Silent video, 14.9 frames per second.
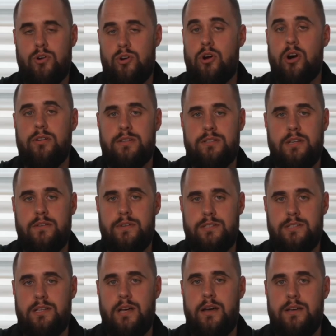regardless of its
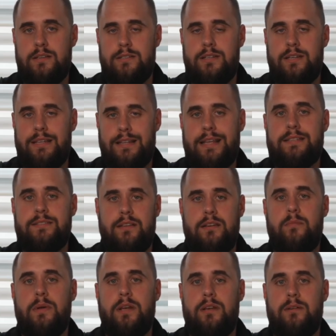size, in less than a
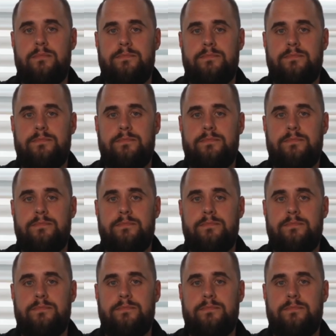minute.